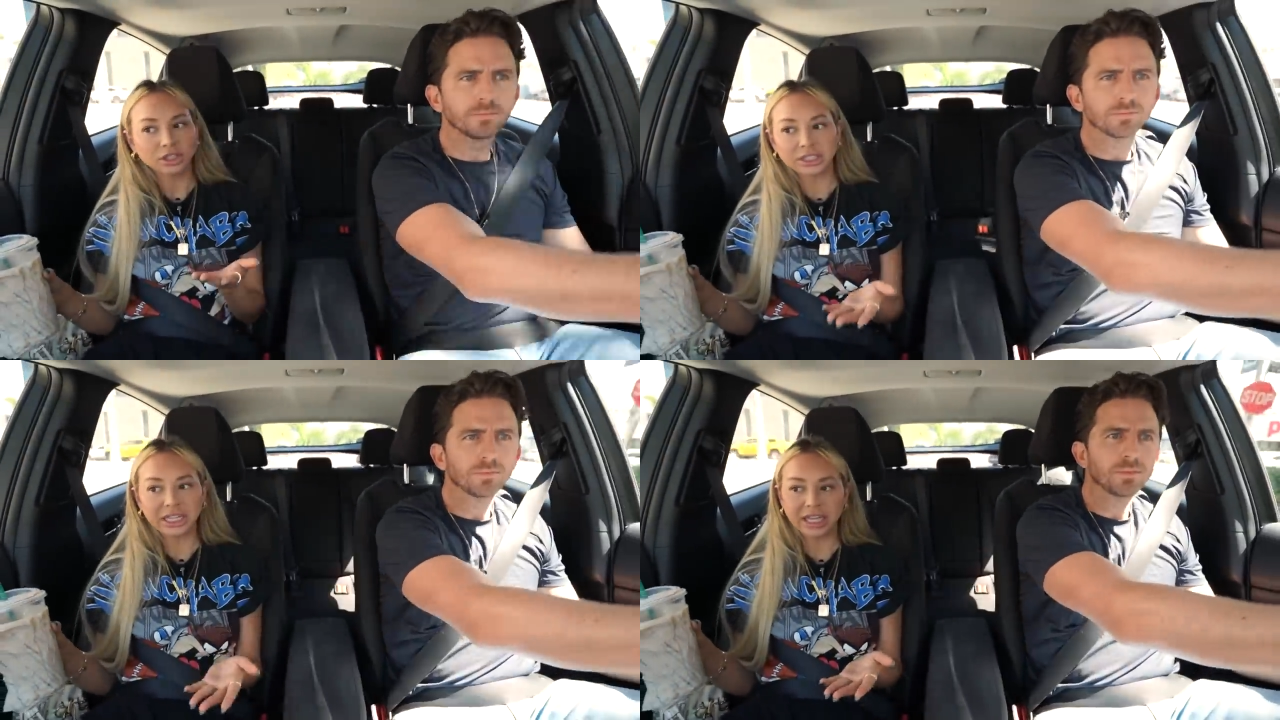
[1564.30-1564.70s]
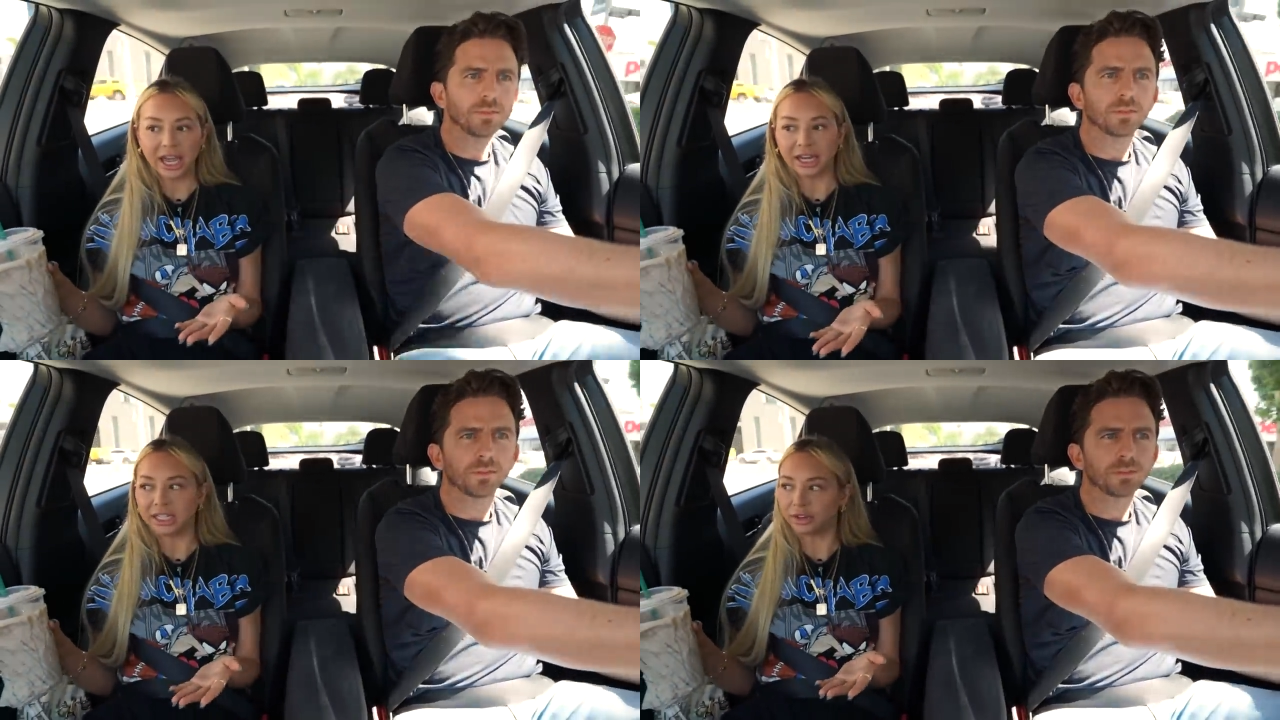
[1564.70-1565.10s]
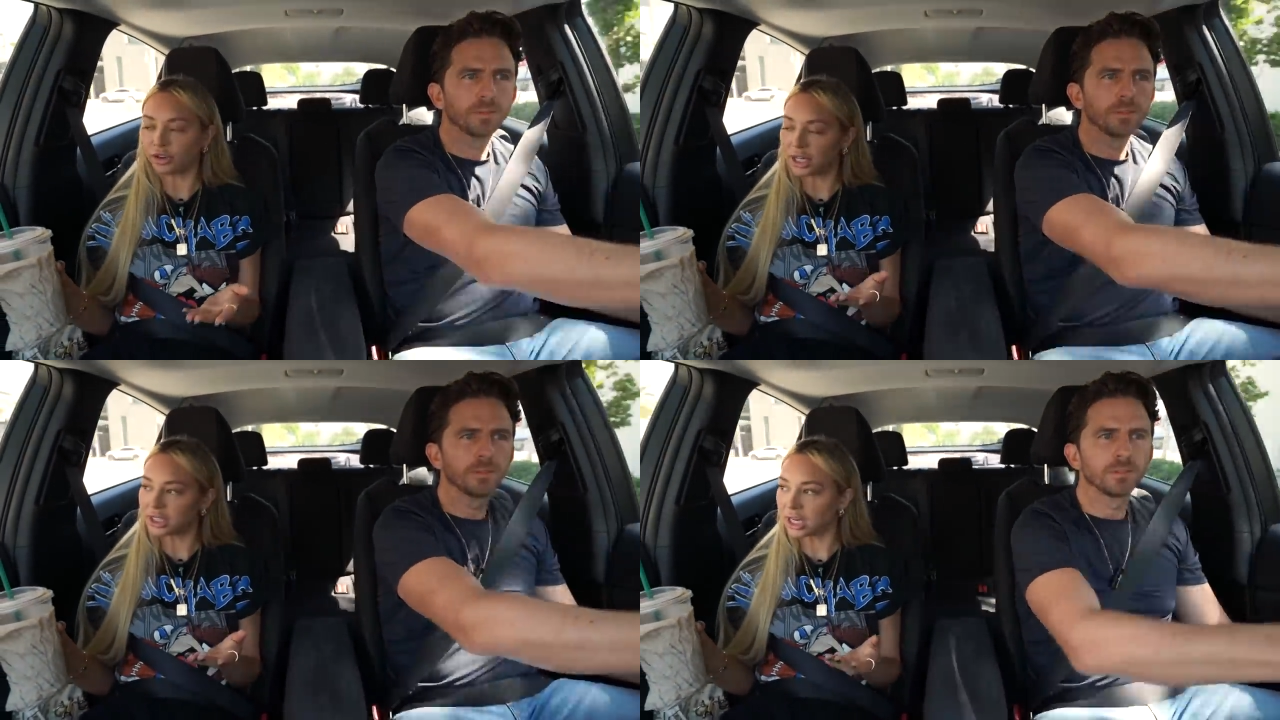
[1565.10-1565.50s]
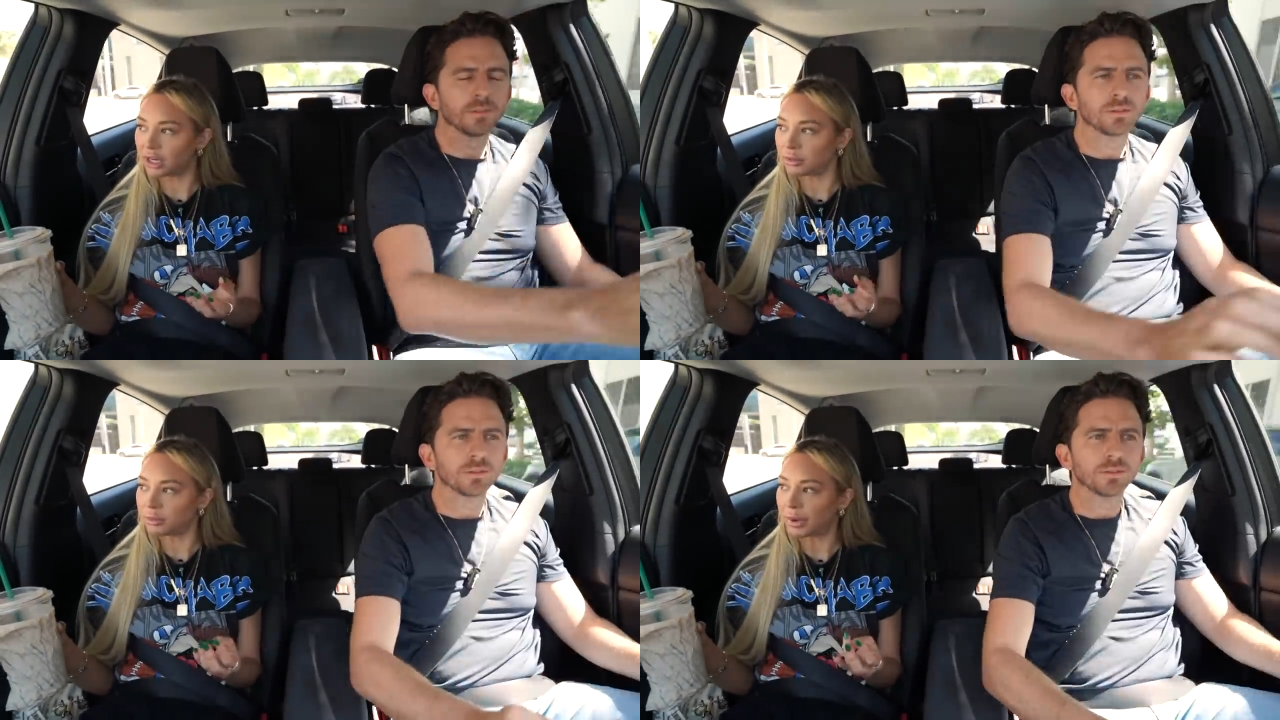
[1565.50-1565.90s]
Speaker 1: see any difference
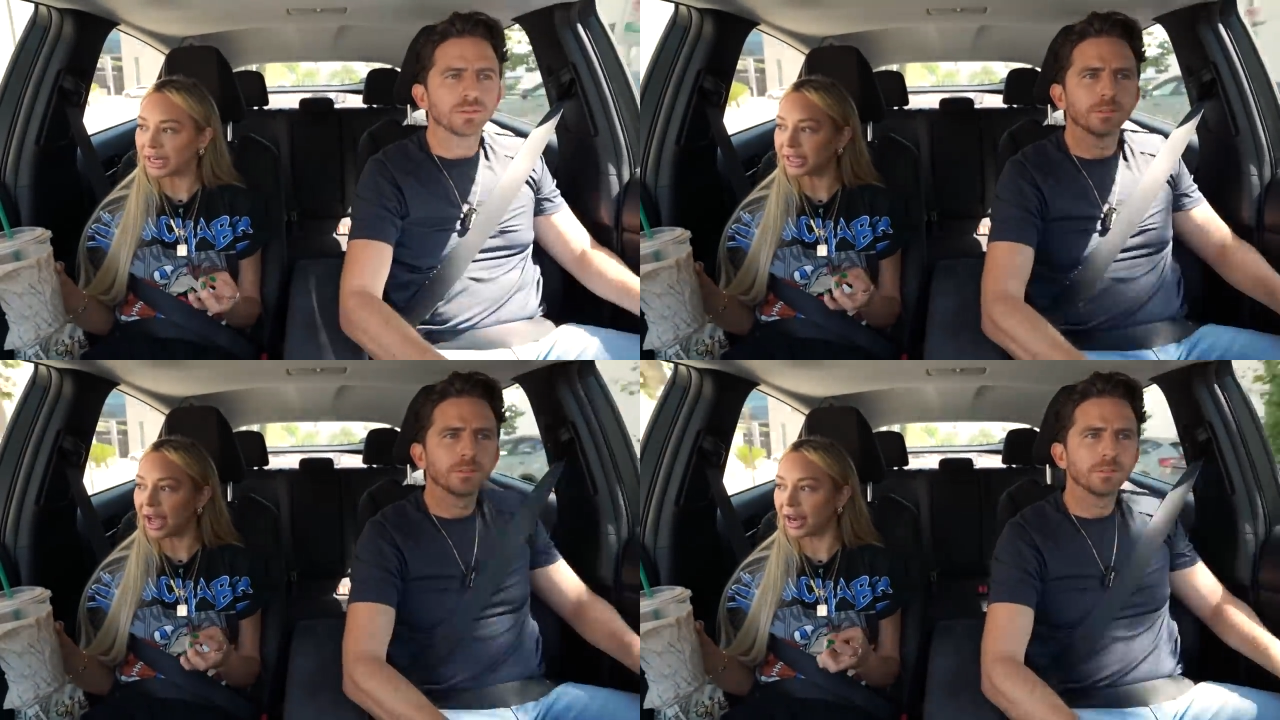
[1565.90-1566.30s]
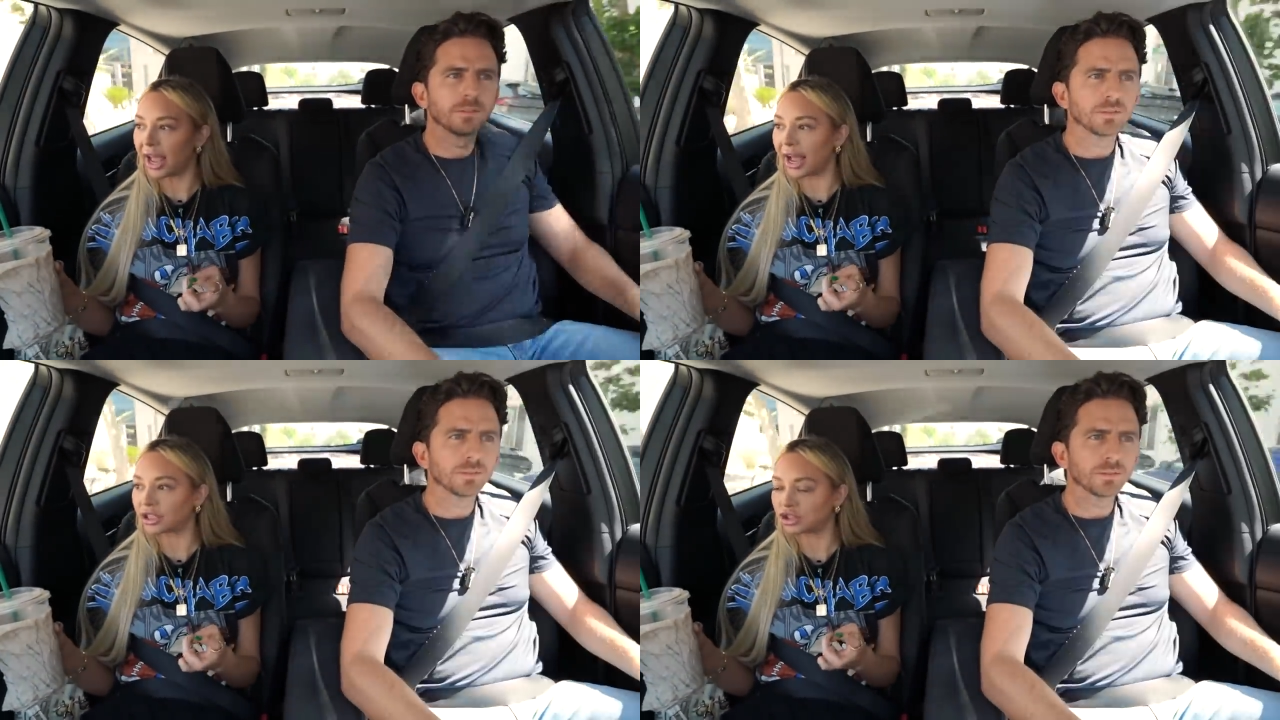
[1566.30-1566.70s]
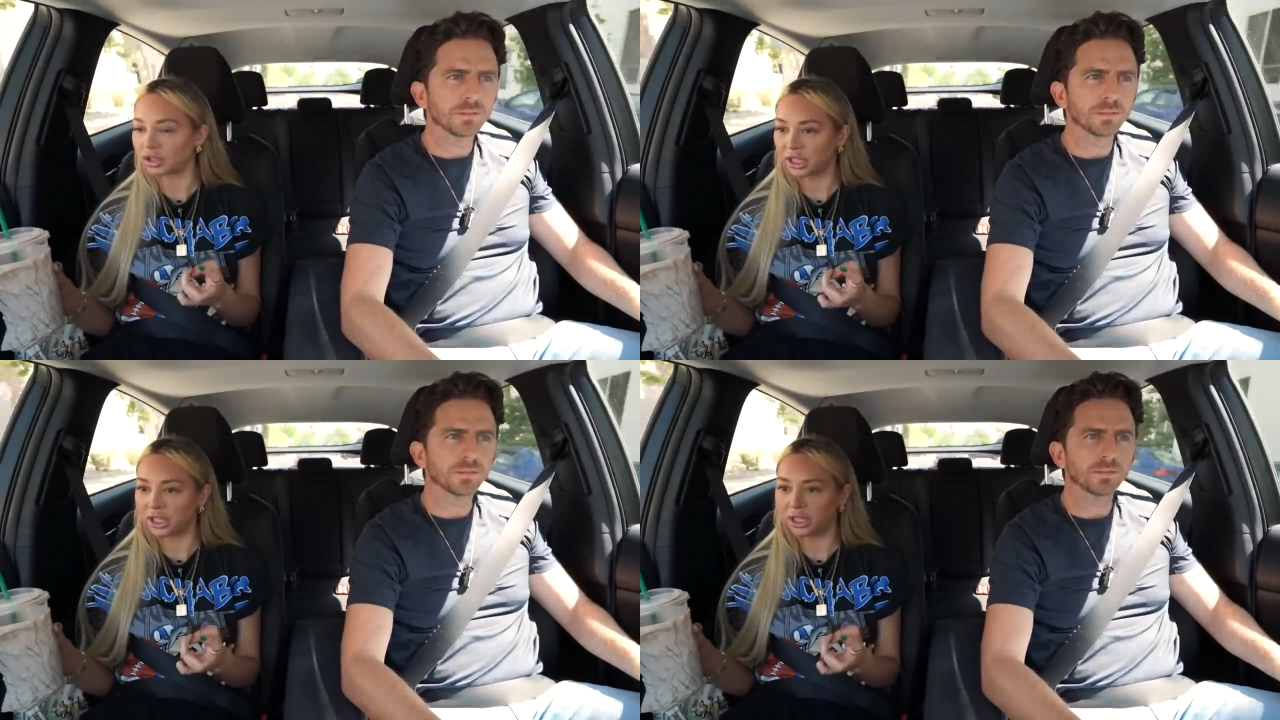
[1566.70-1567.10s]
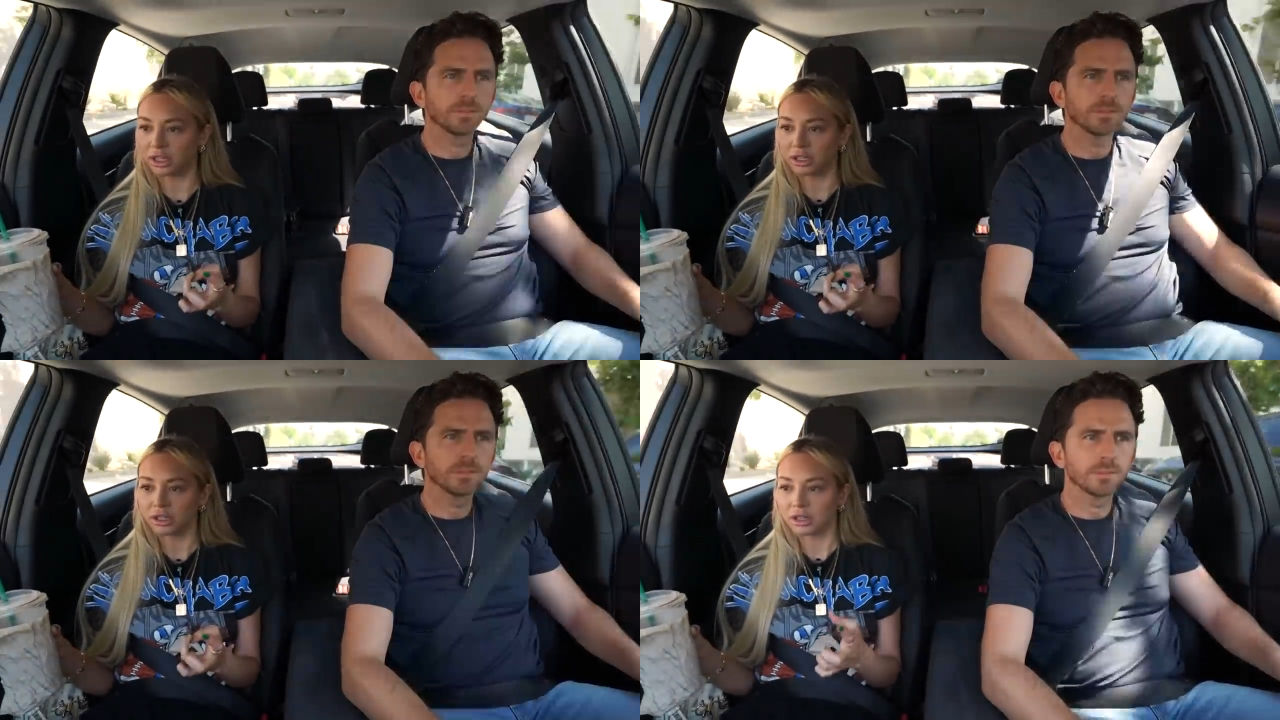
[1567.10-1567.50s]
and my dad actually